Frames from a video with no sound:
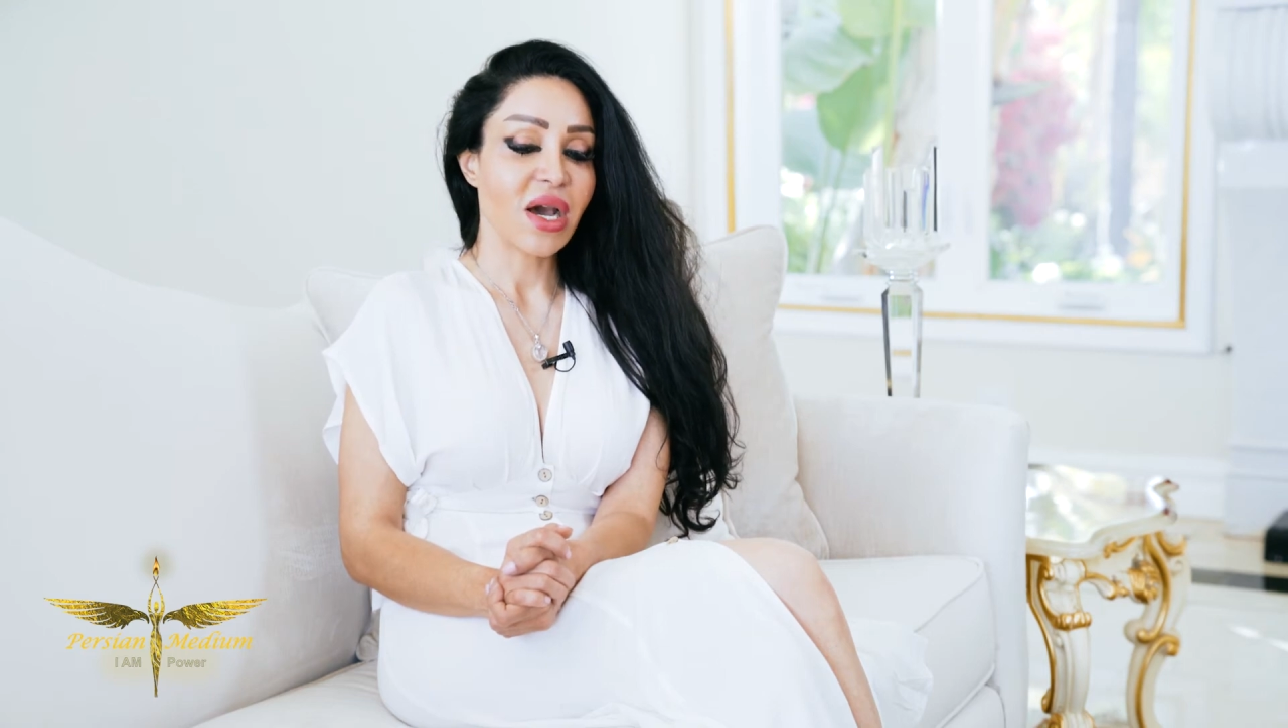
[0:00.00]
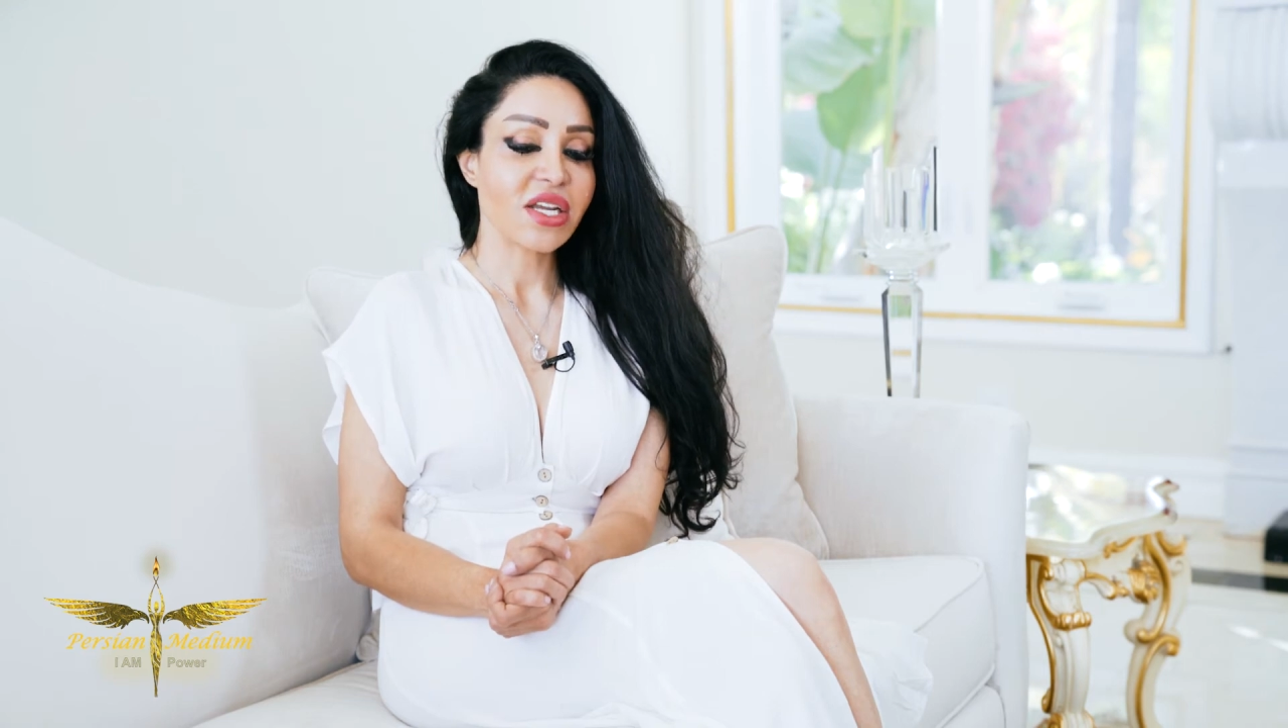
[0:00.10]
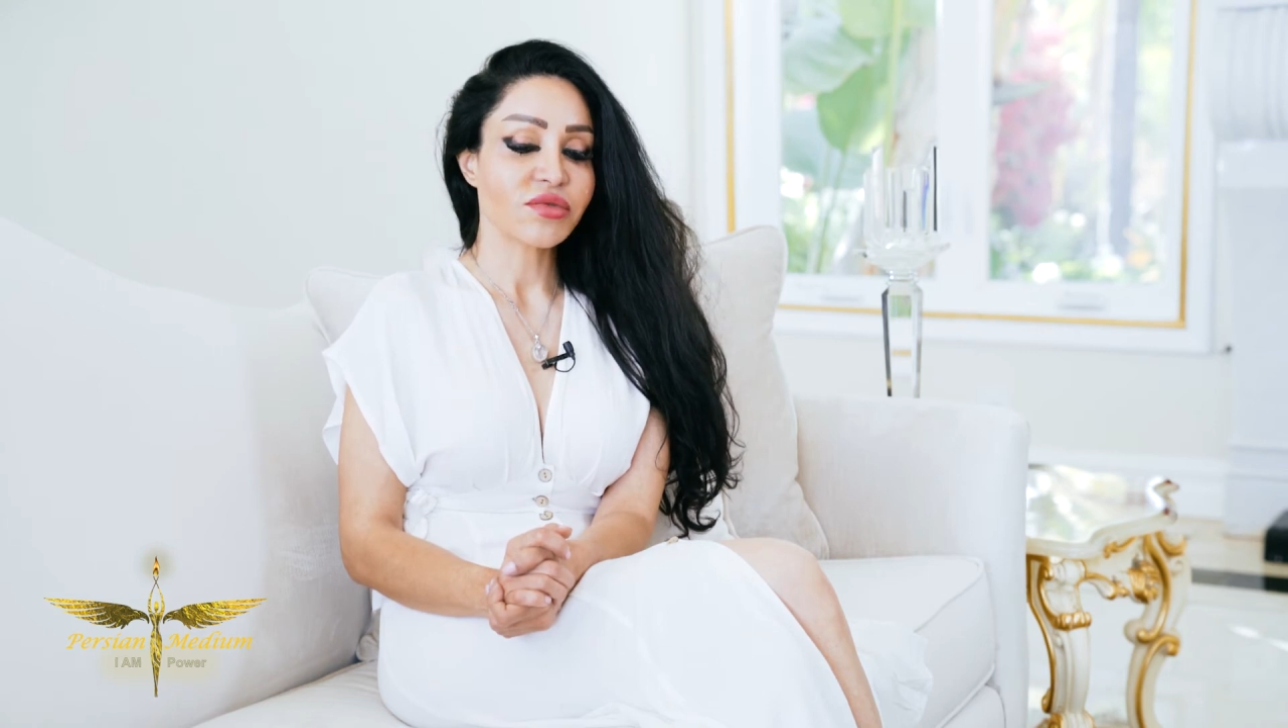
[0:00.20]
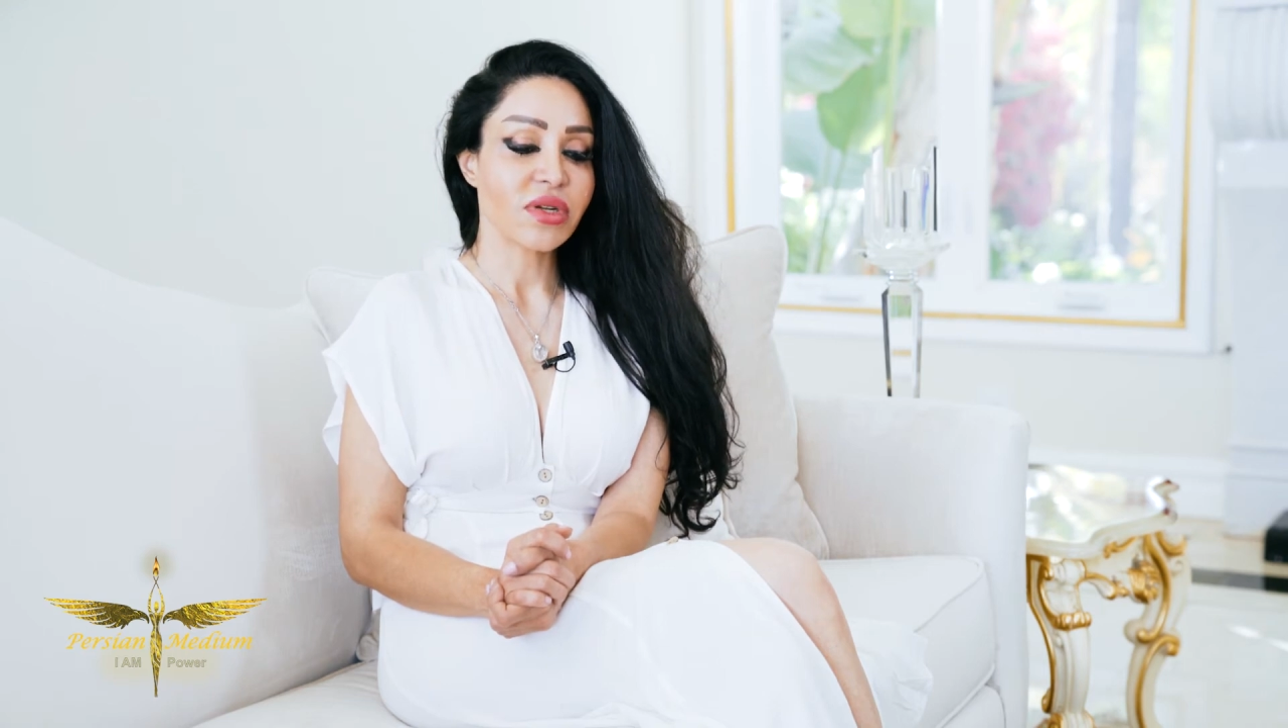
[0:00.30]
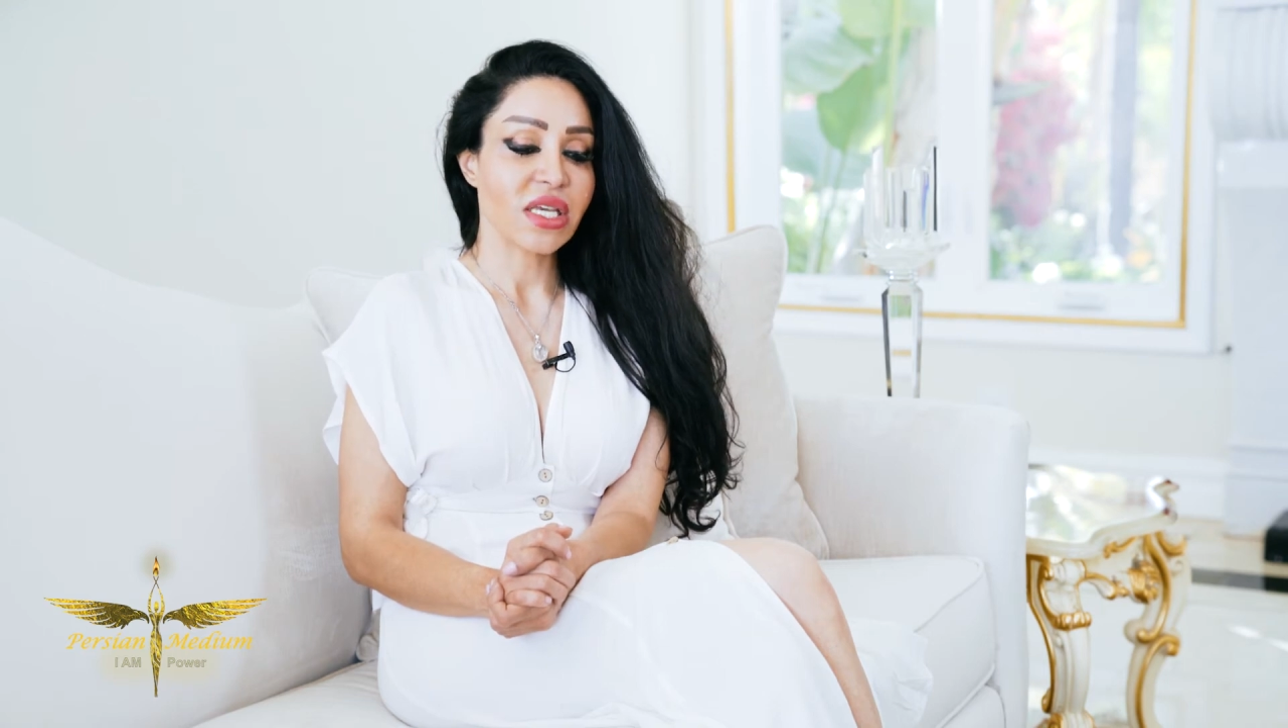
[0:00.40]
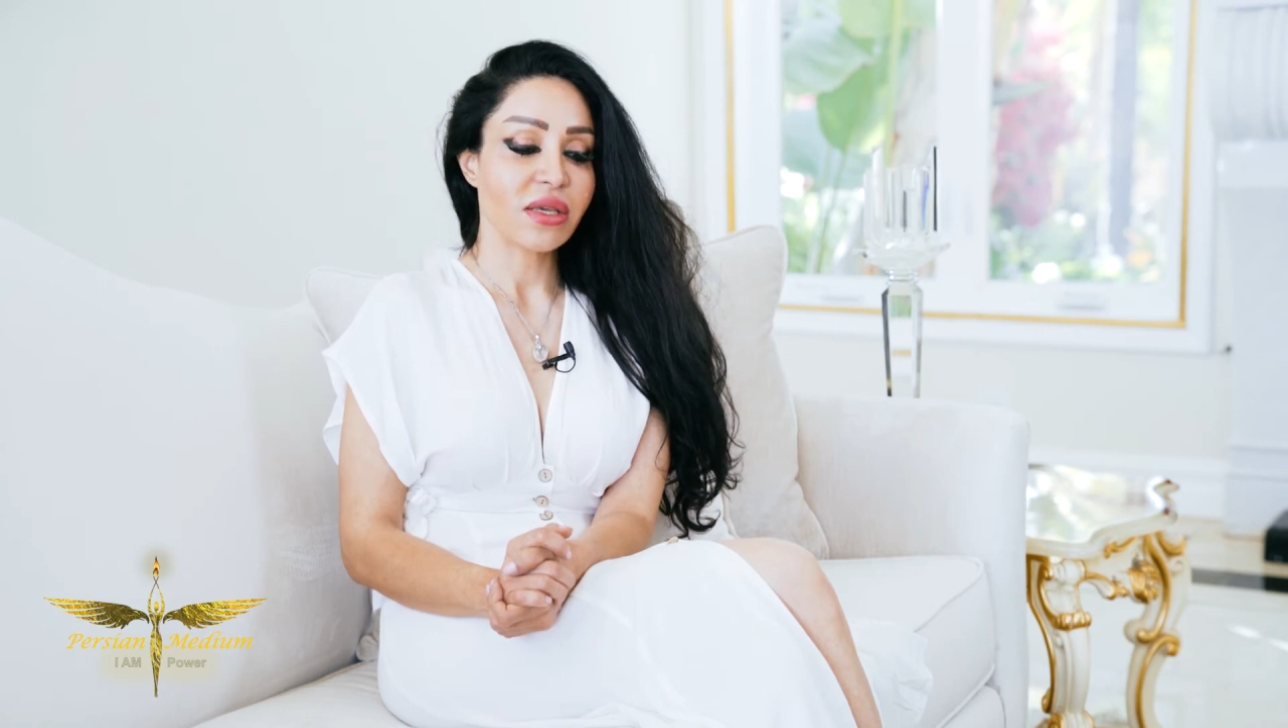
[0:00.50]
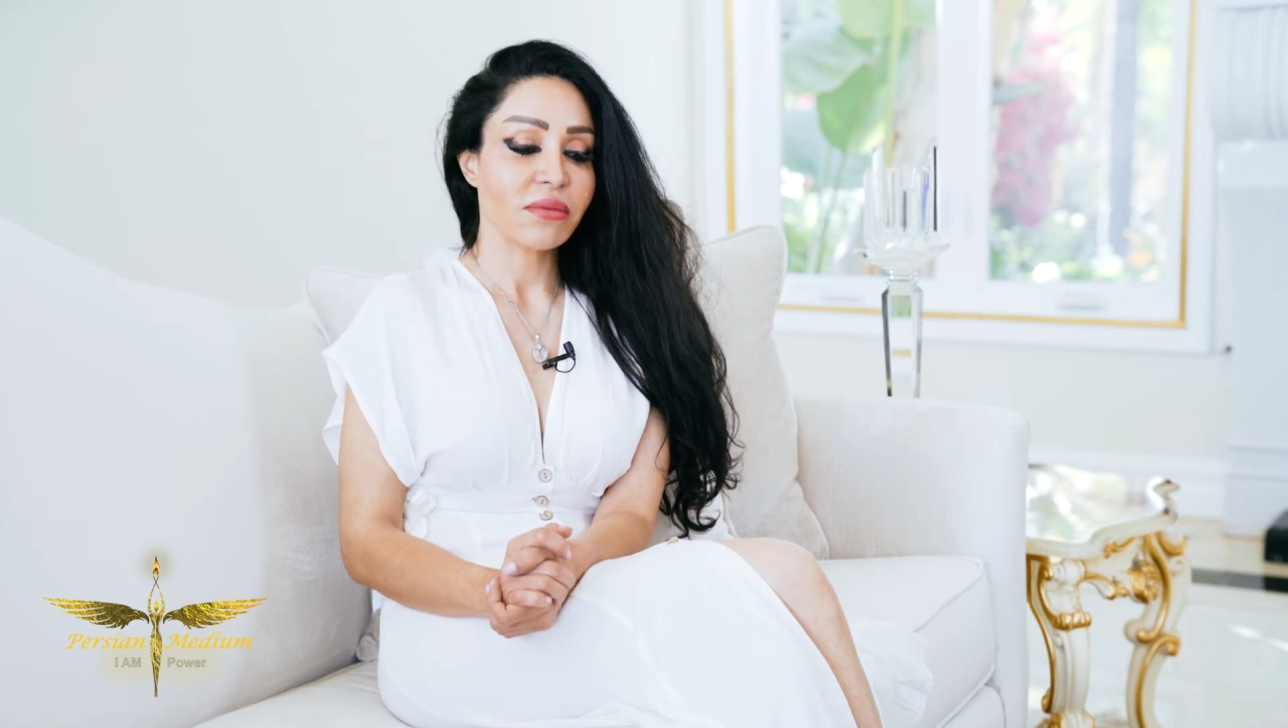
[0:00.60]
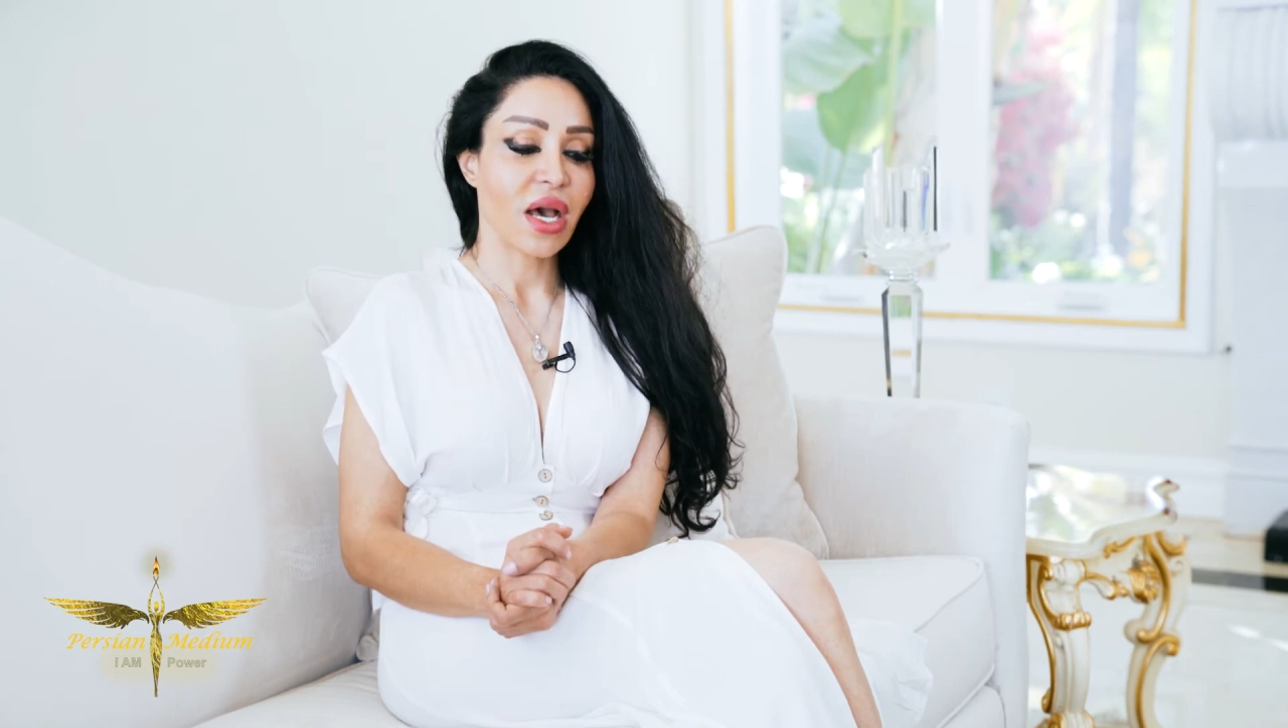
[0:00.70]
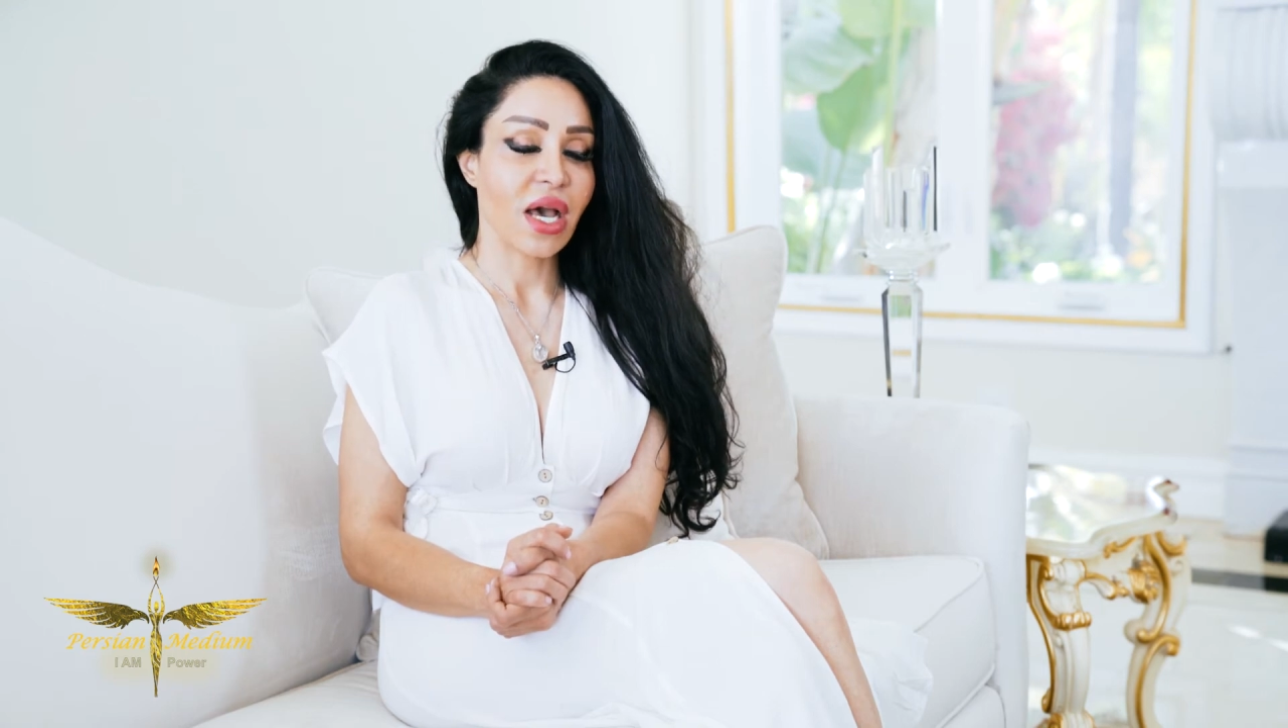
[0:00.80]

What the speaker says: my dream,